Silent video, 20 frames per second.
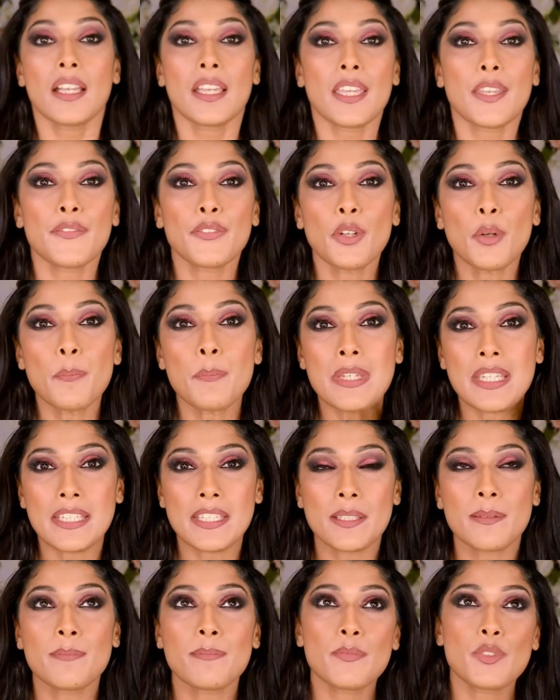If you're
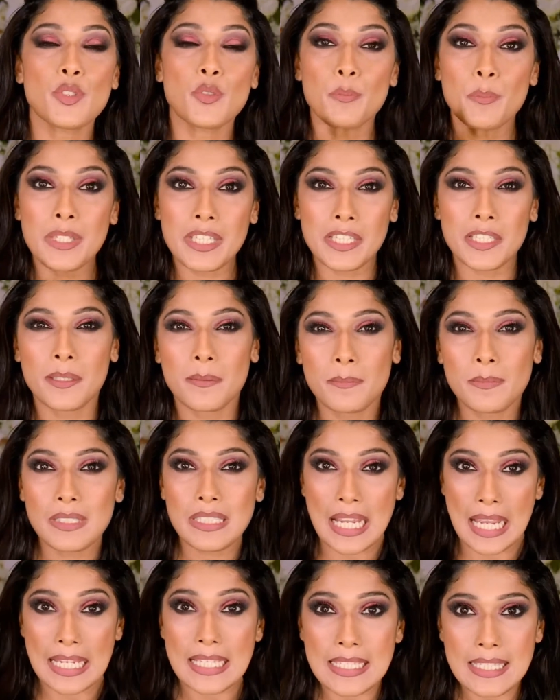medium to medium
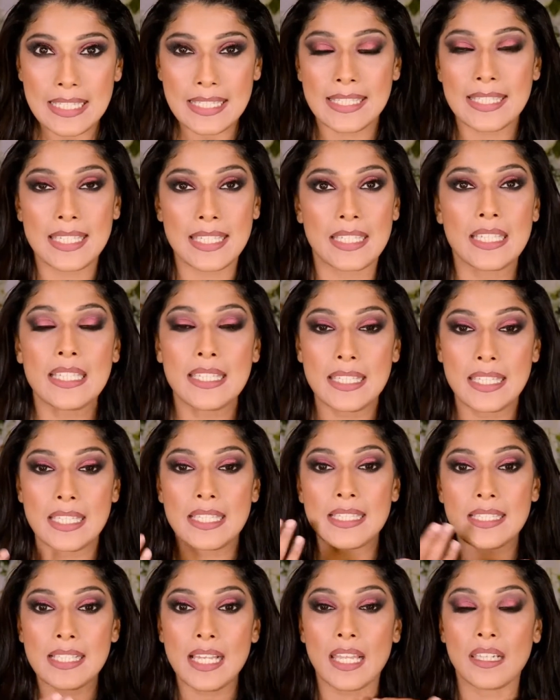tan skin,
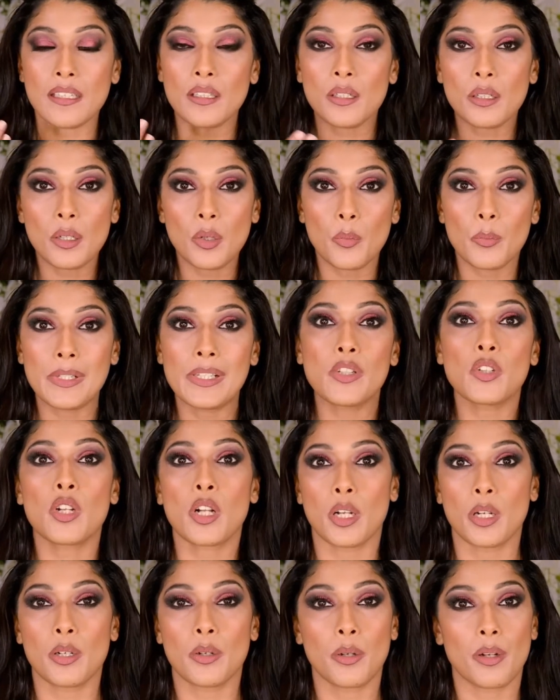this color will
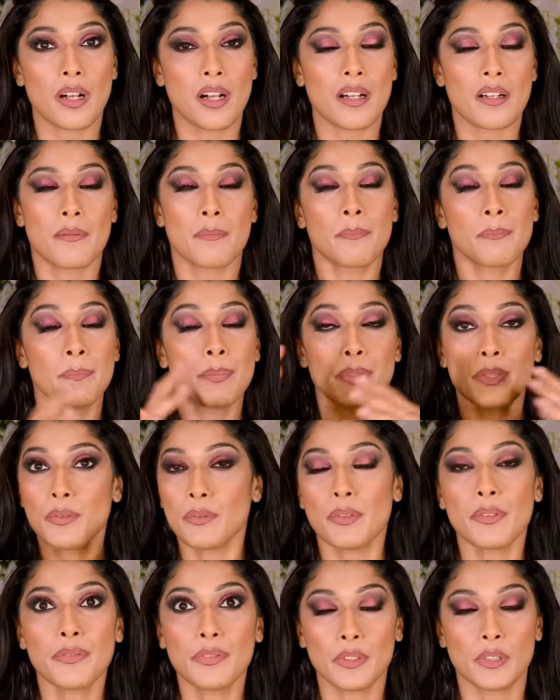look
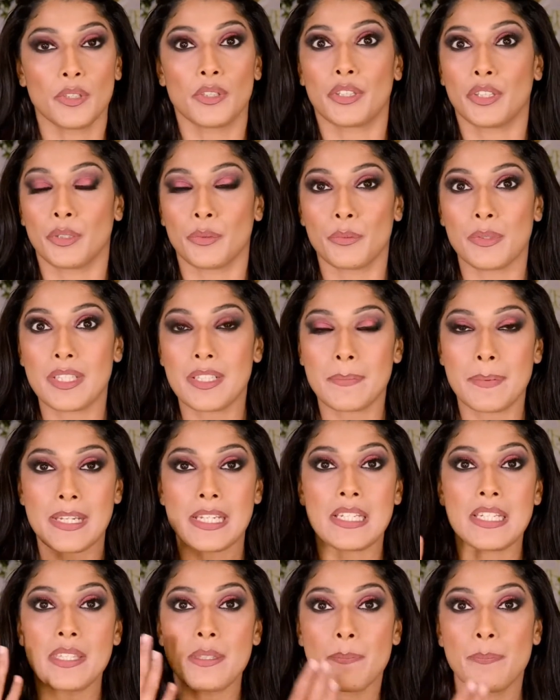beautiful on you,
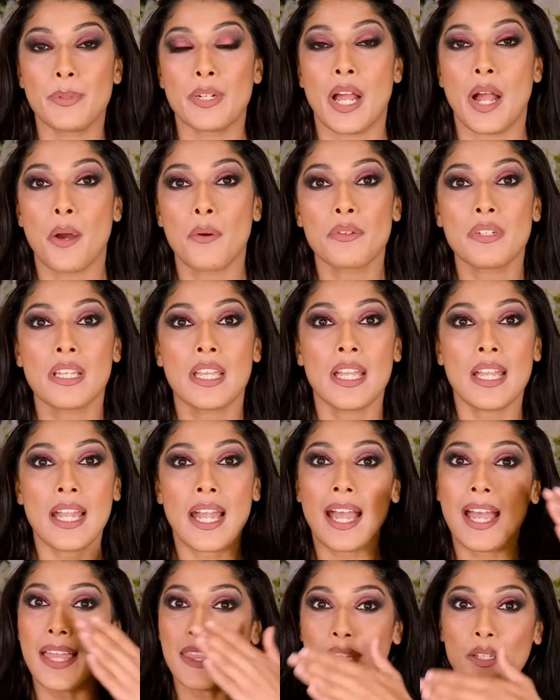especially the brown
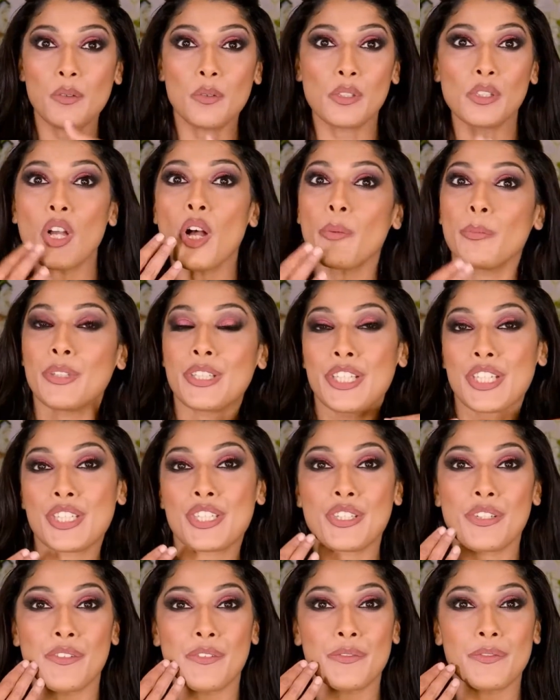and the whole
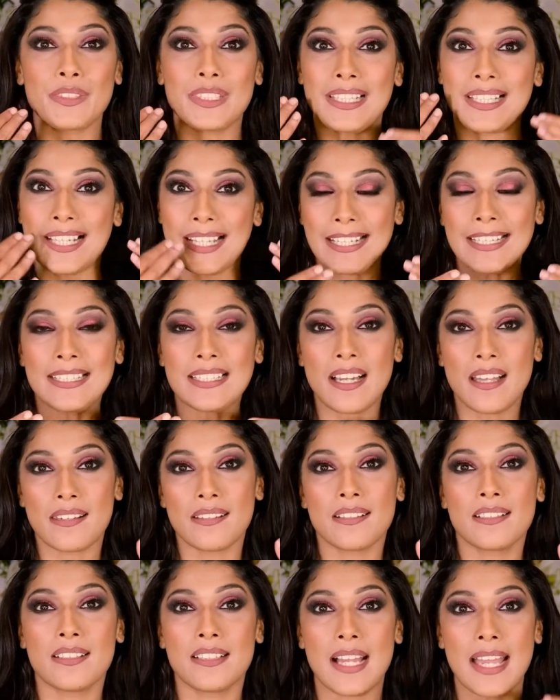combination of the light
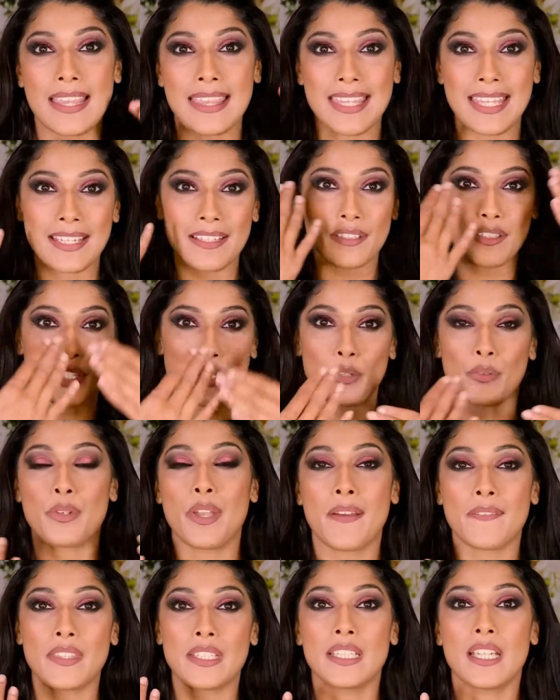color and then, you know, you
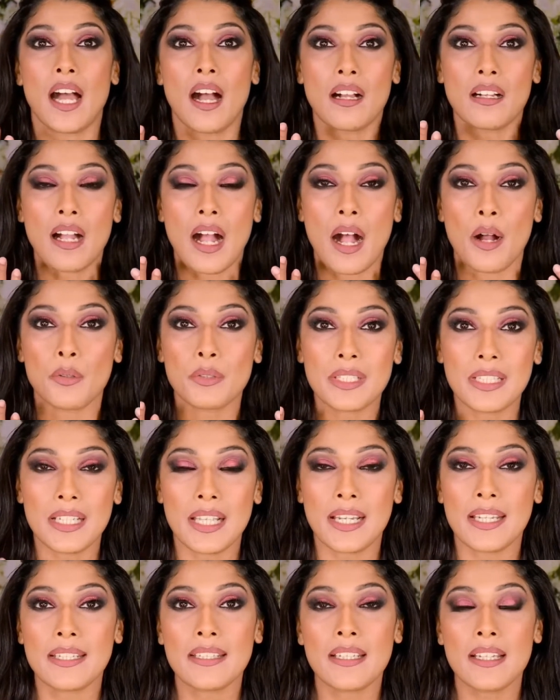have the dark outer
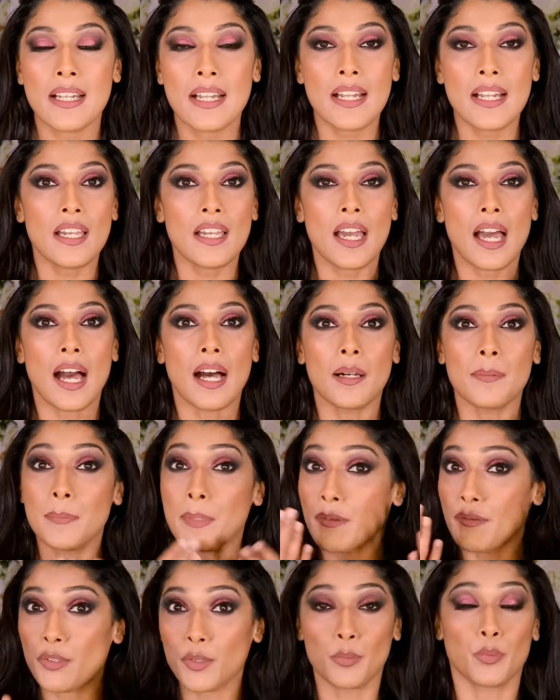line. Uh,
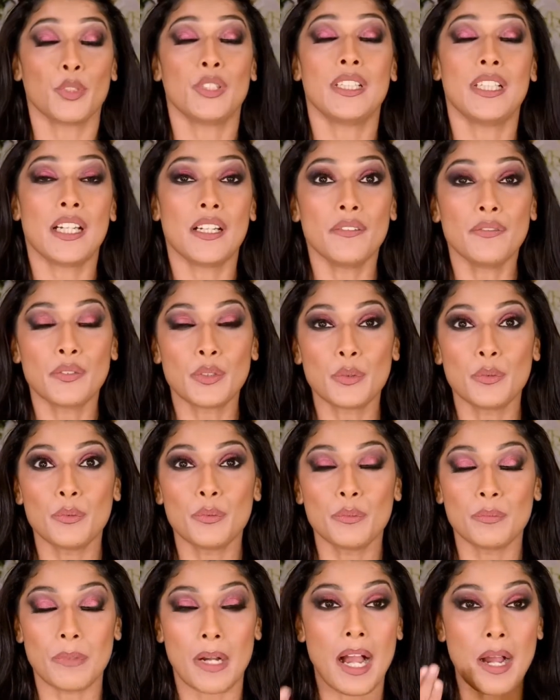if you would love
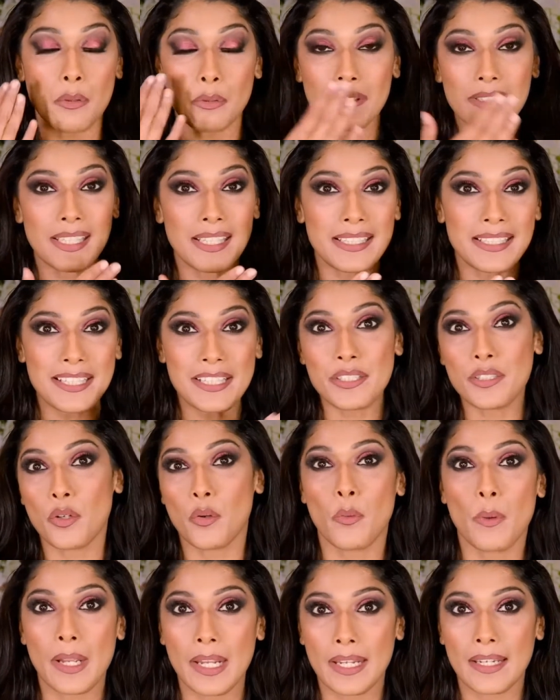to outline it,
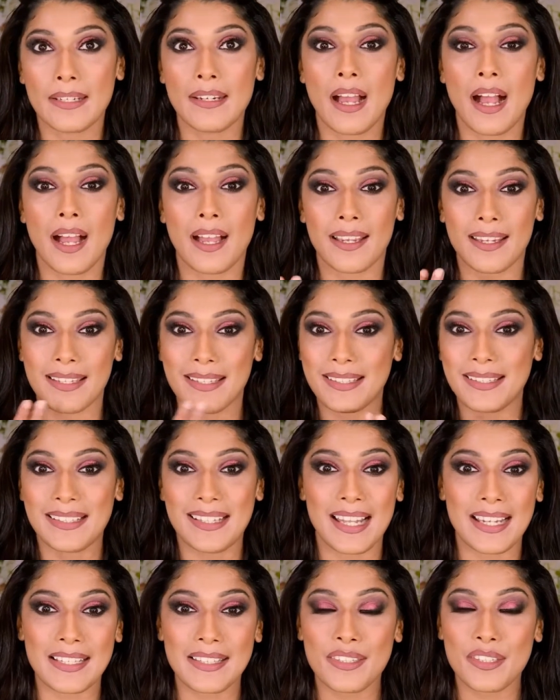go ahead. I
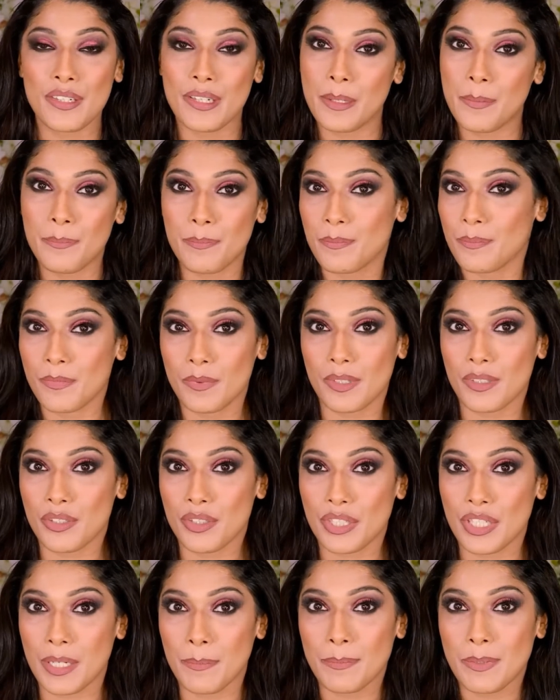like the lip
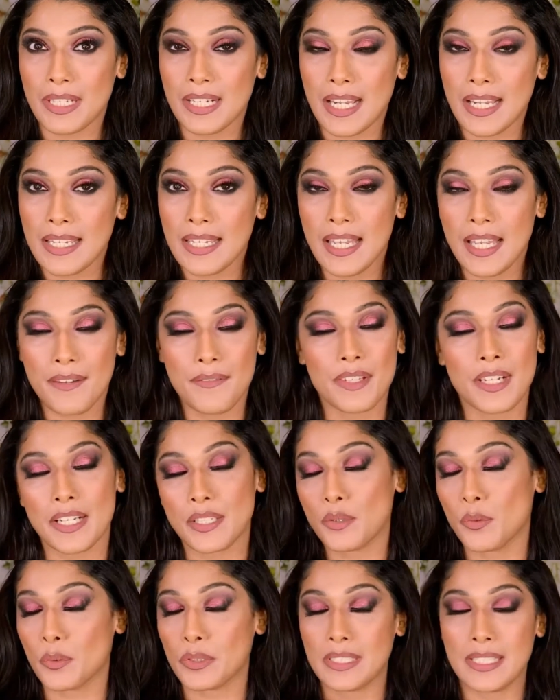shape that I have and I
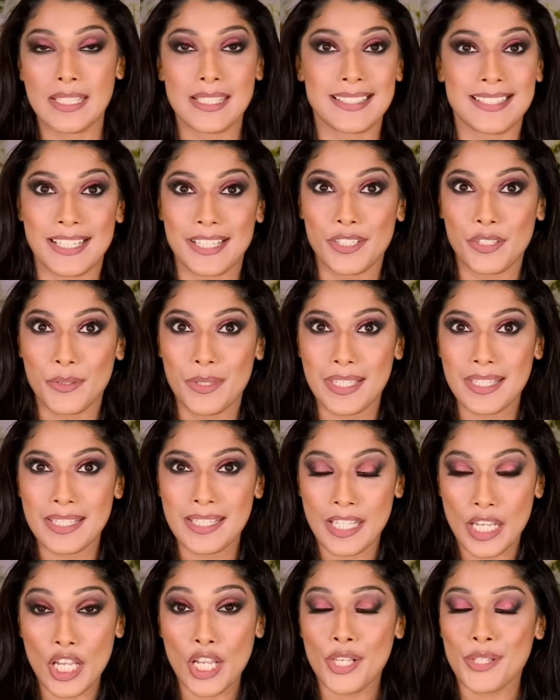totally stick to
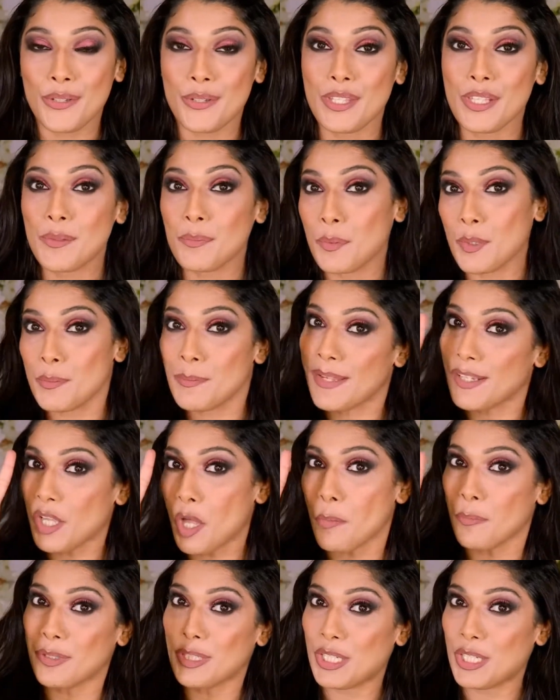this. So this was my
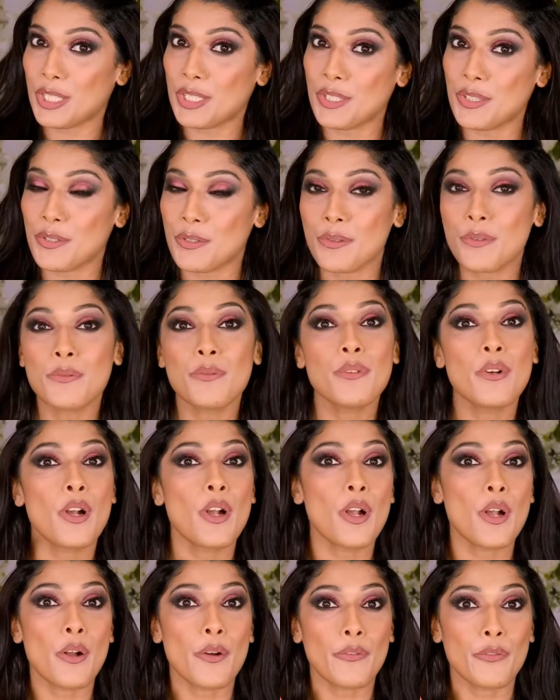combination two
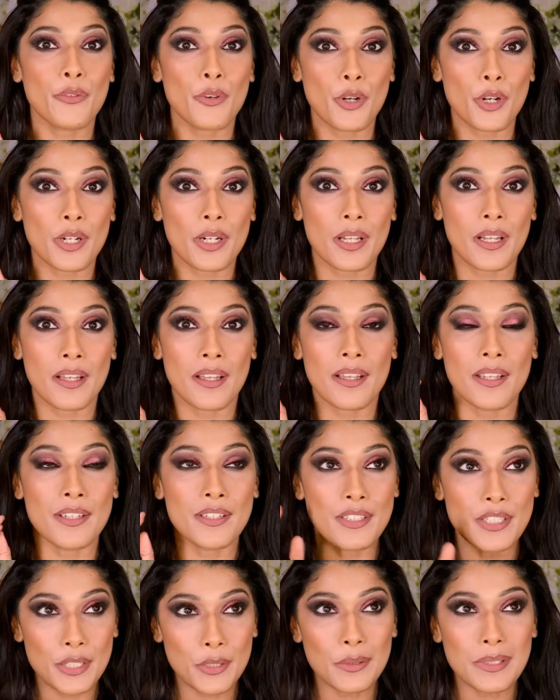for
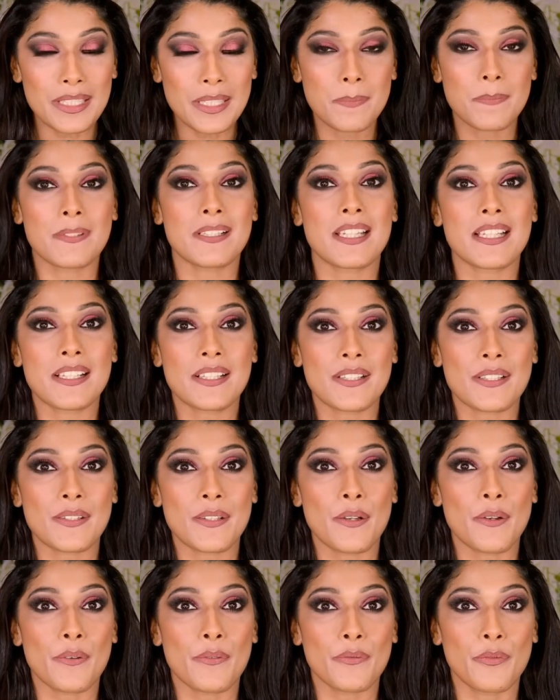nude lipsticks
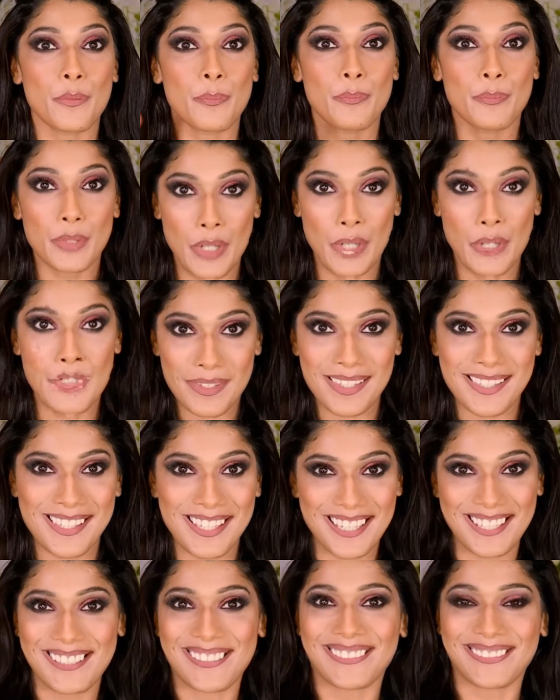for brown
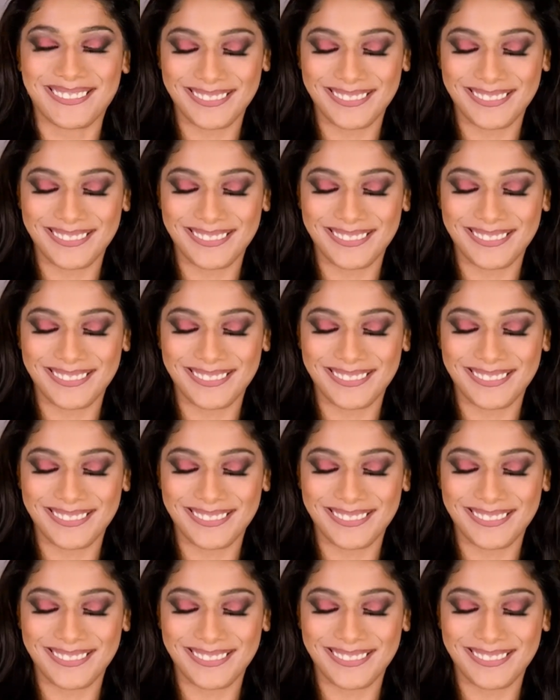skin.